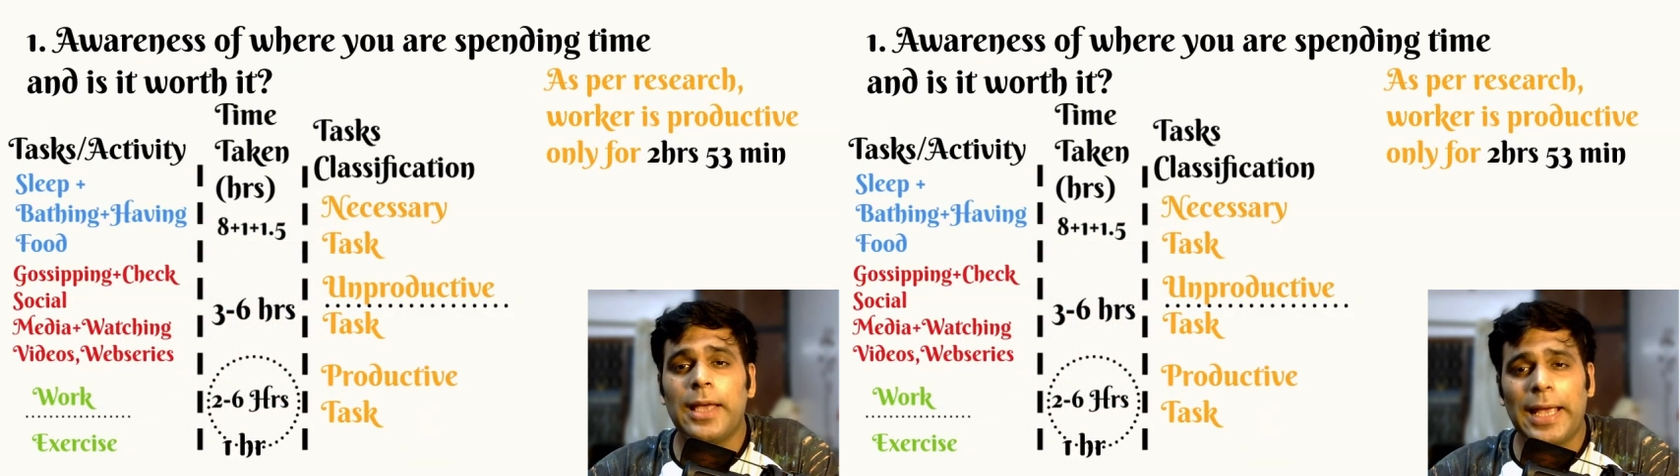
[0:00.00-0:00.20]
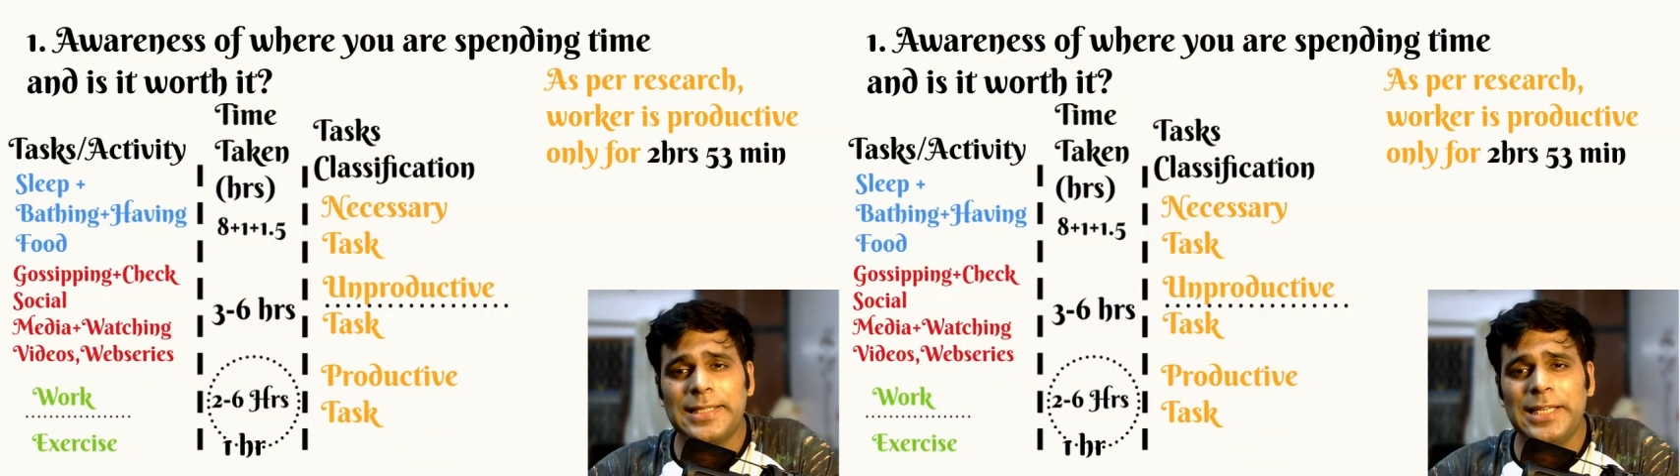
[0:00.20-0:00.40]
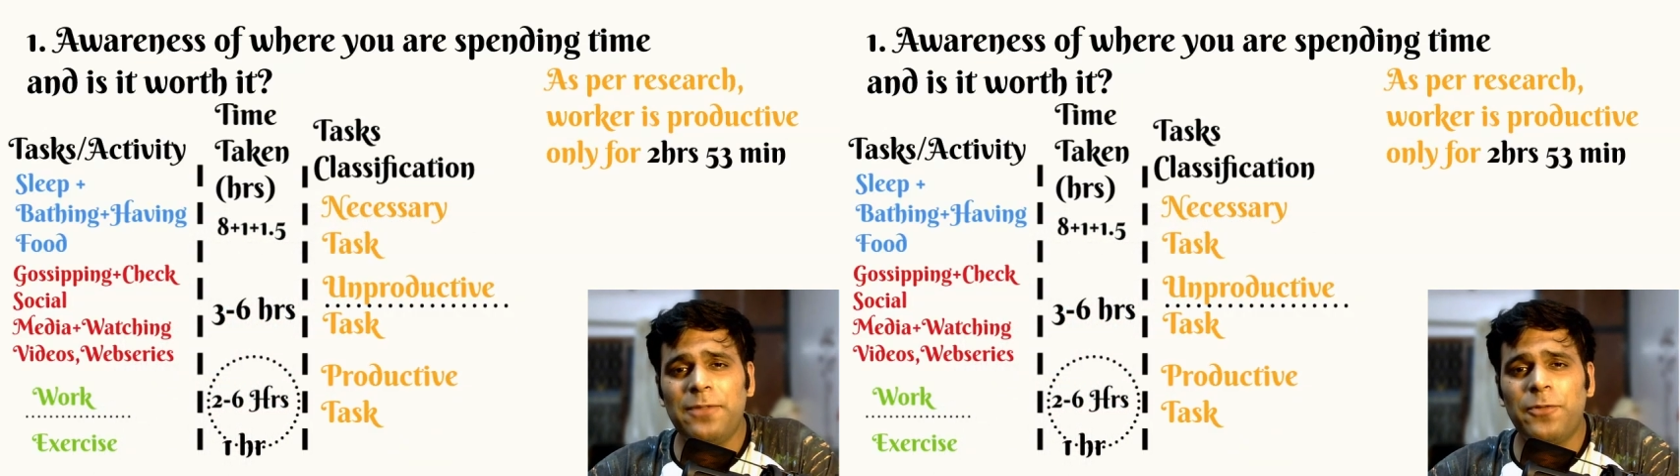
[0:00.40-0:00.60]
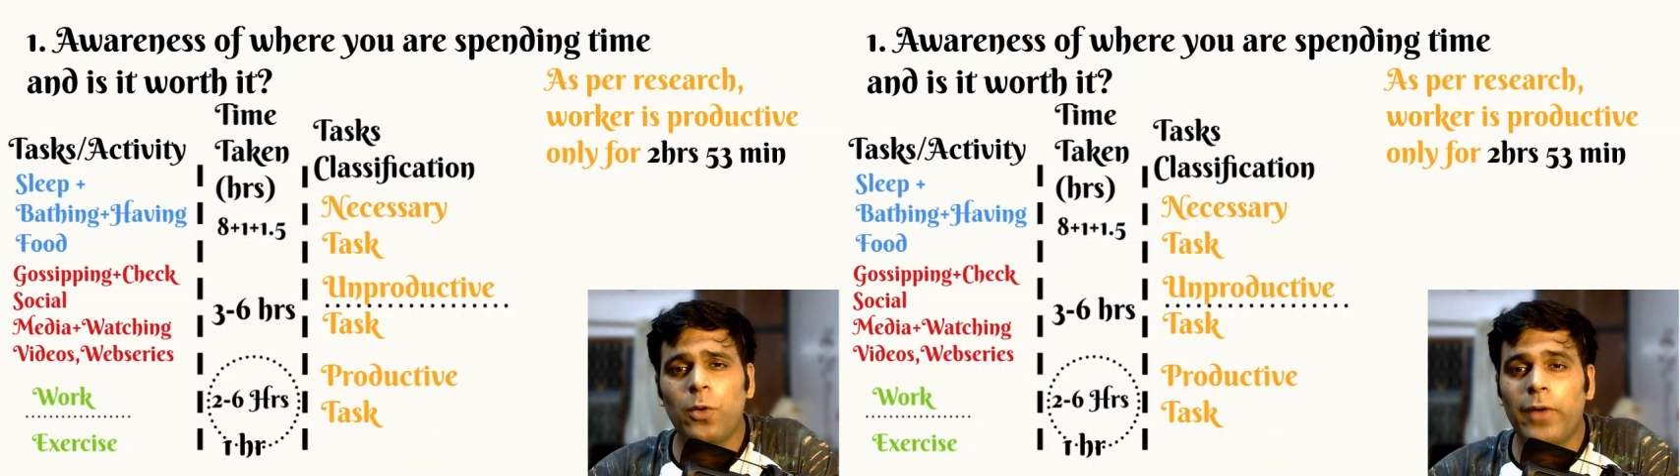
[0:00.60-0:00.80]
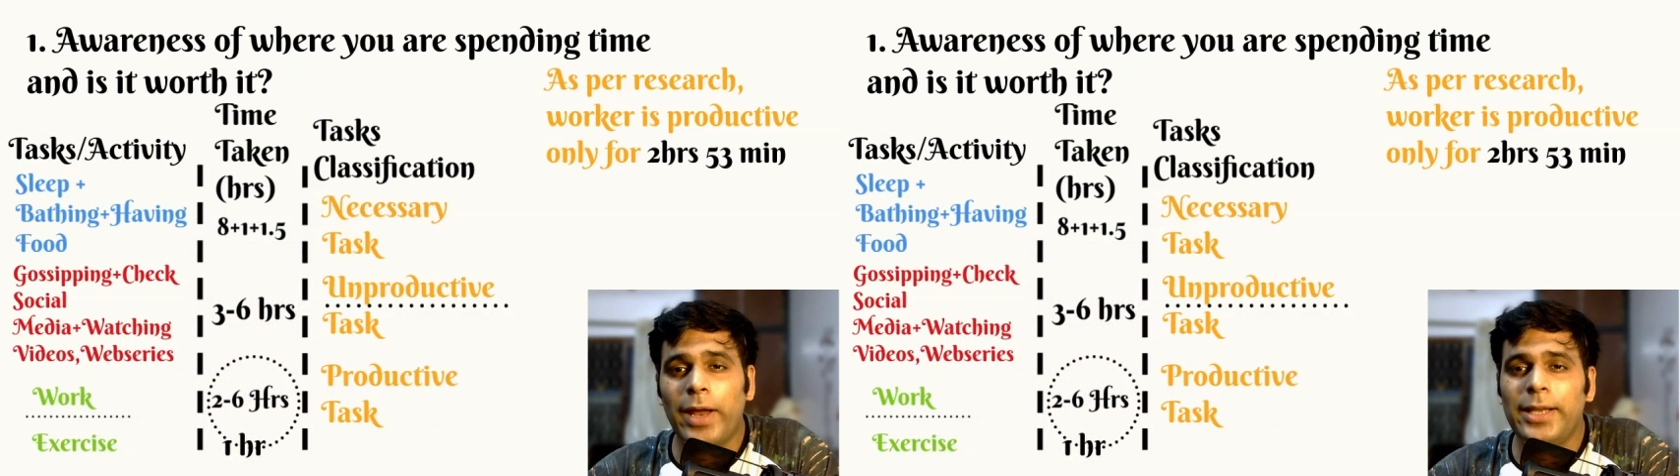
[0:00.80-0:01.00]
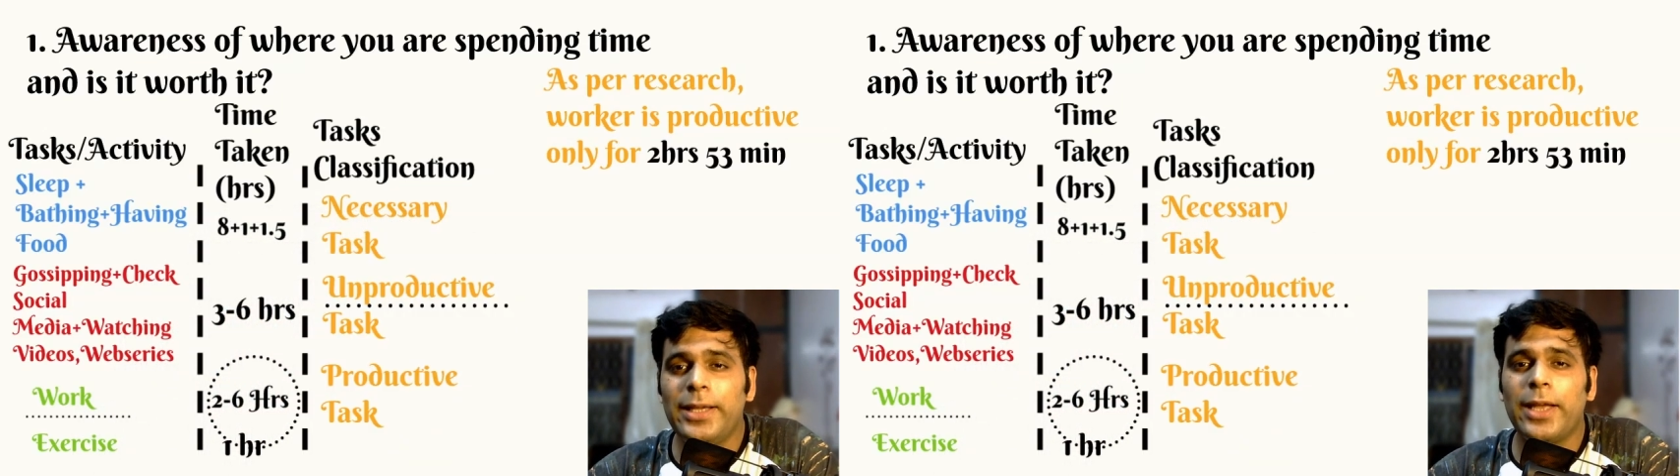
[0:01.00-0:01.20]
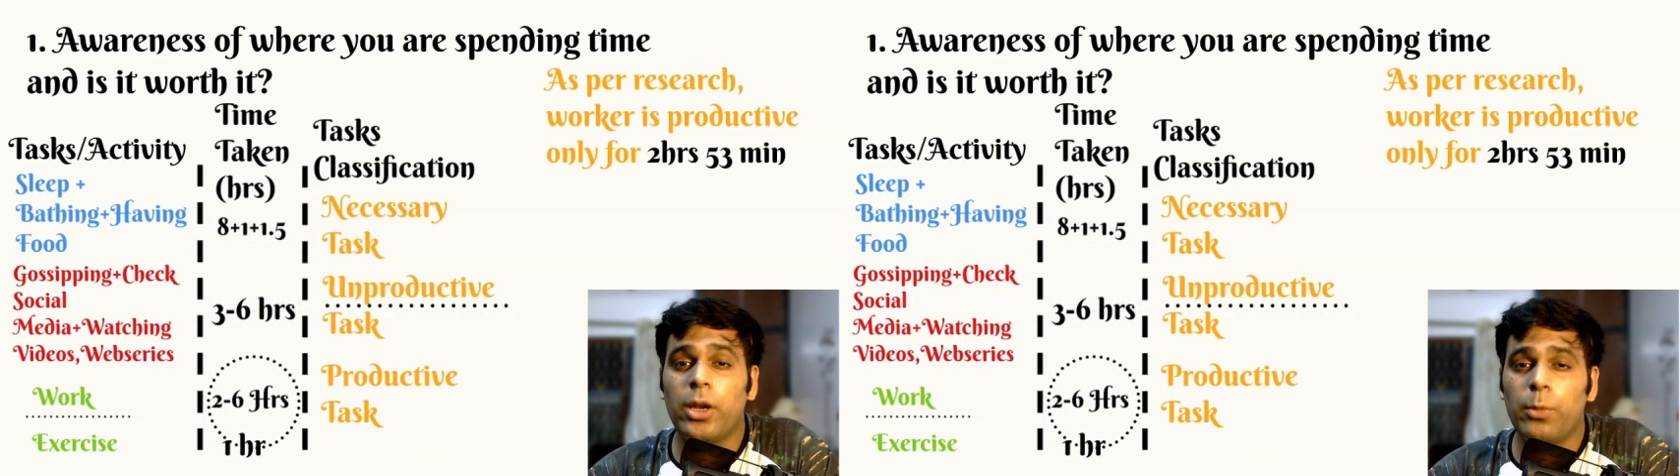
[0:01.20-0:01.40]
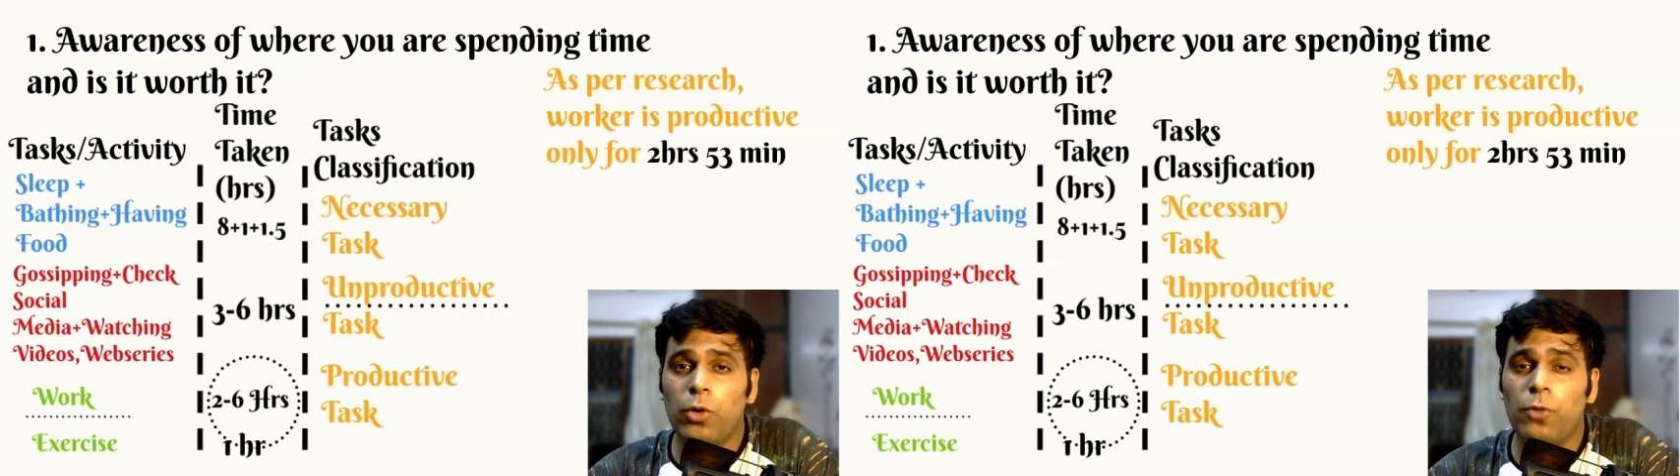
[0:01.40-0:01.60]
and see if you really can
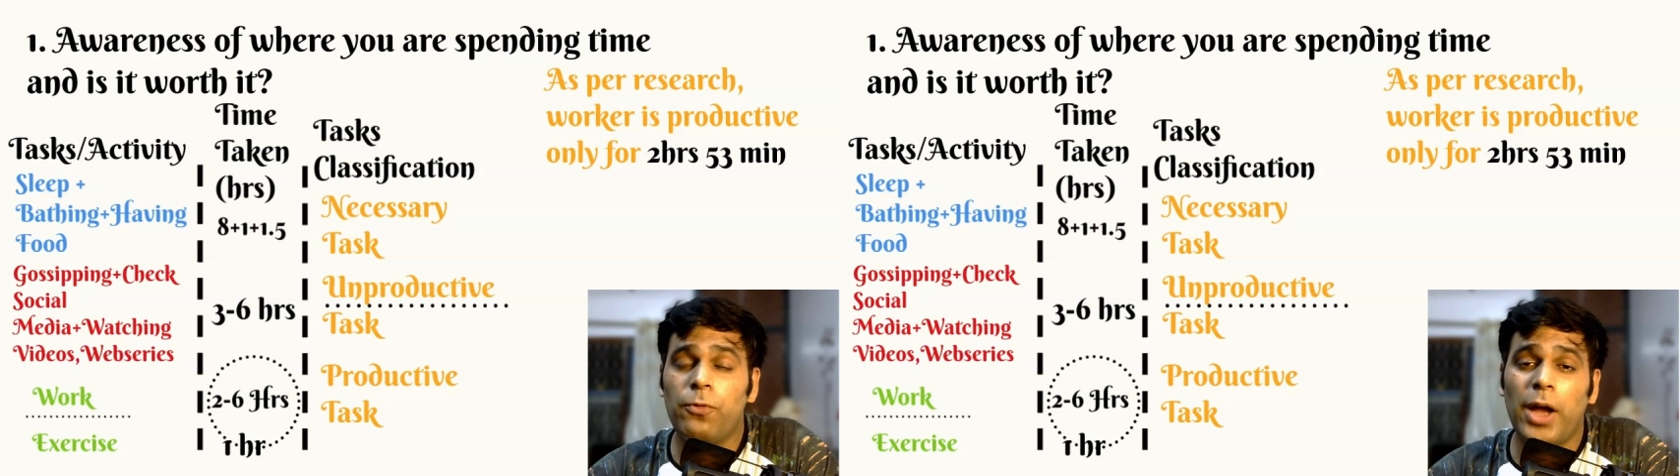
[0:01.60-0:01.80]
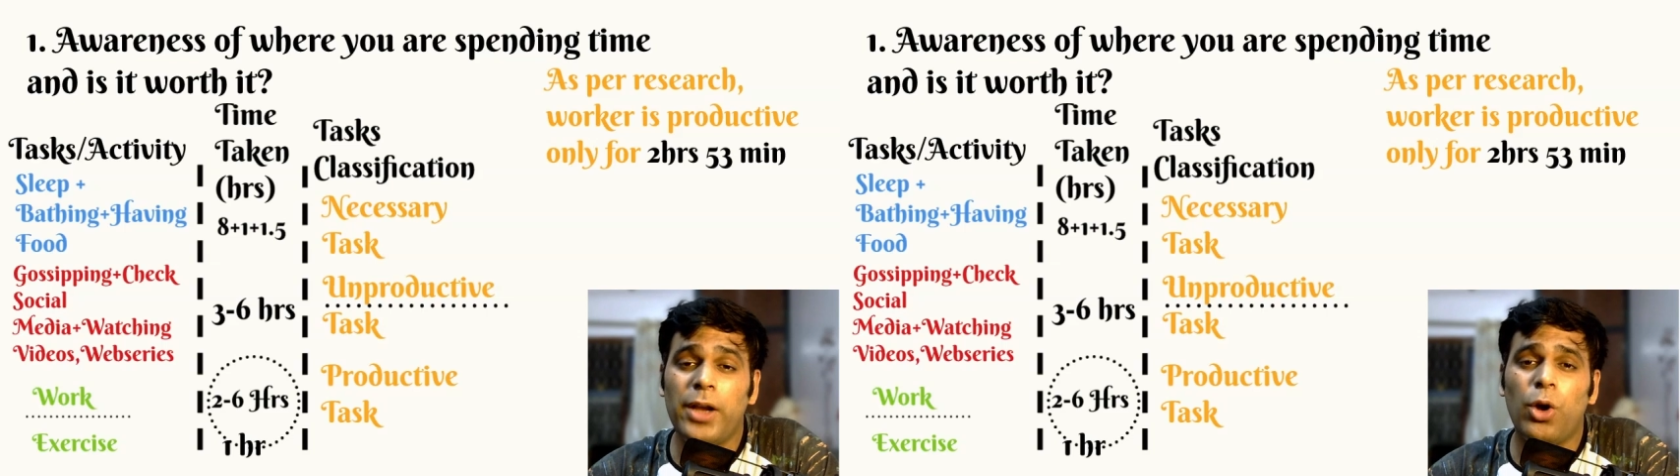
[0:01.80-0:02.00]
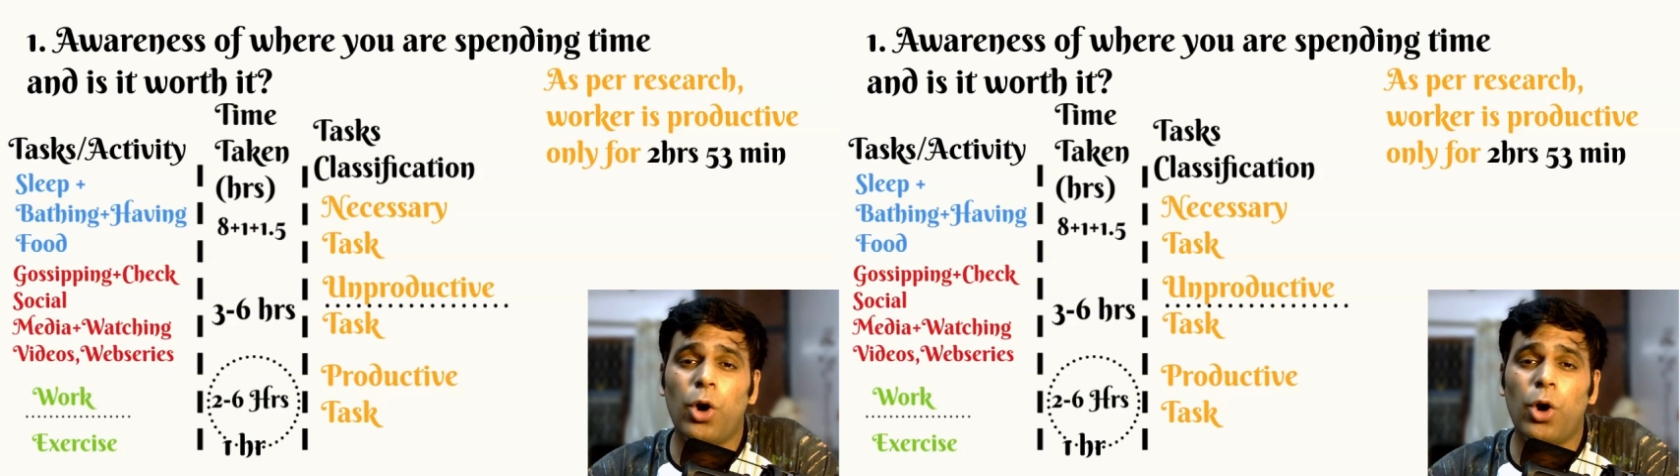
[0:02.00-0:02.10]
remove one